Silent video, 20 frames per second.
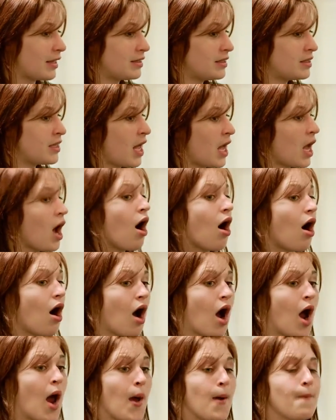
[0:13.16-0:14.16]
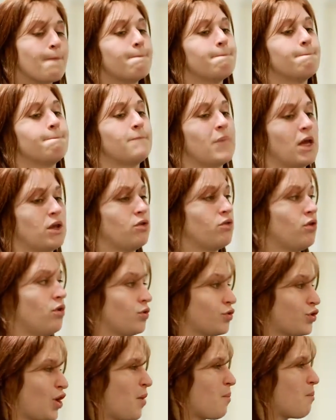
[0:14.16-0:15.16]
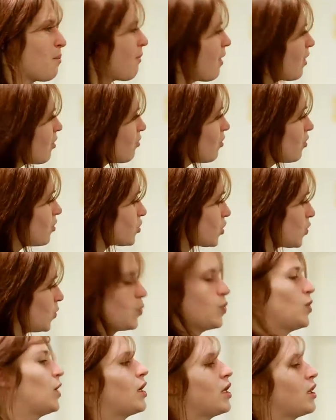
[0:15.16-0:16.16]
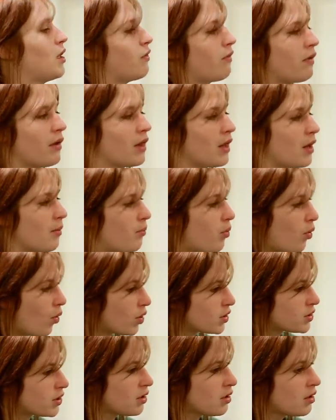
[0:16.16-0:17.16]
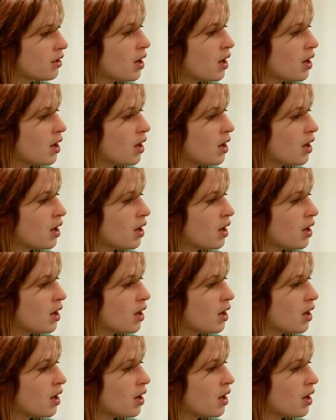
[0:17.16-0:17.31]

Today are minerals, and minerals are really important